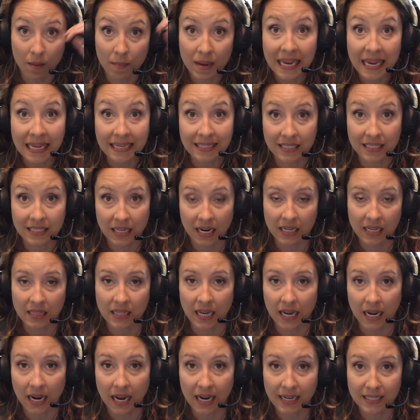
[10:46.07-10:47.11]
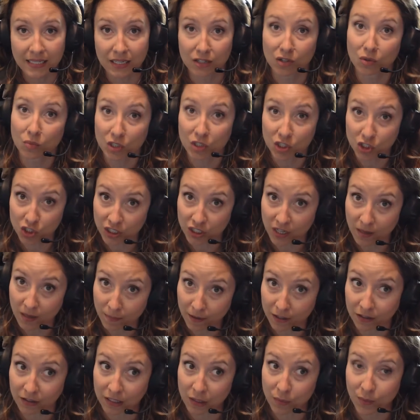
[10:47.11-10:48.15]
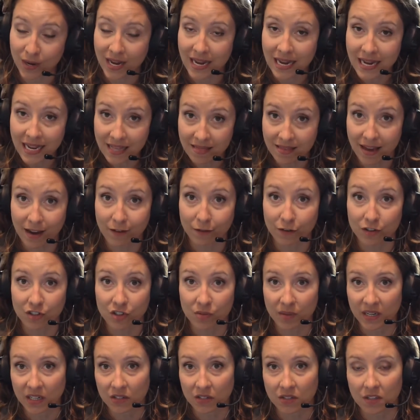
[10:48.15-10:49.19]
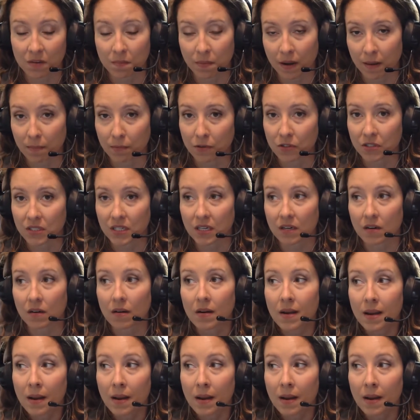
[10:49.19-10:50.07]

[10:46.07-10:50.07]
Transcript: inside that high tunnel, which typically we need that for tomatoes and peppers here.